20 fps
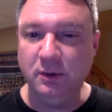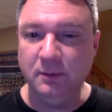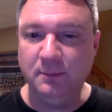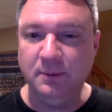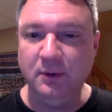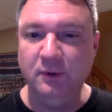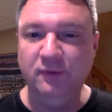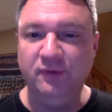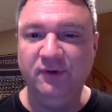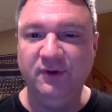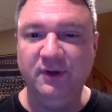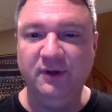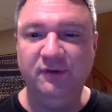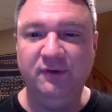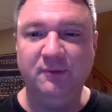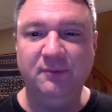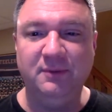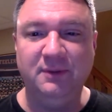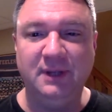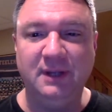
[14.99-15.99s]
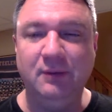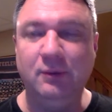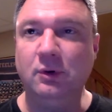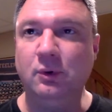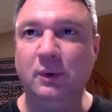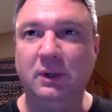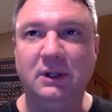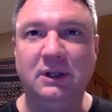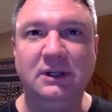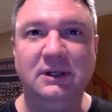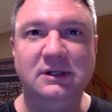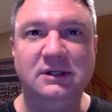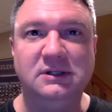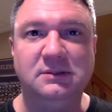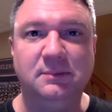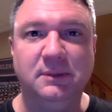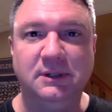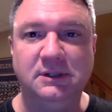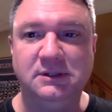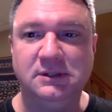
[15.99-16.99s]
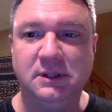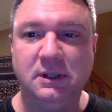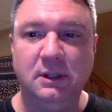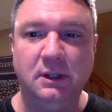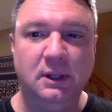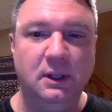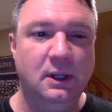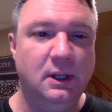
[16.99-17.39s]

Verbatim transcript: the postseason, but they were quickly dismissed.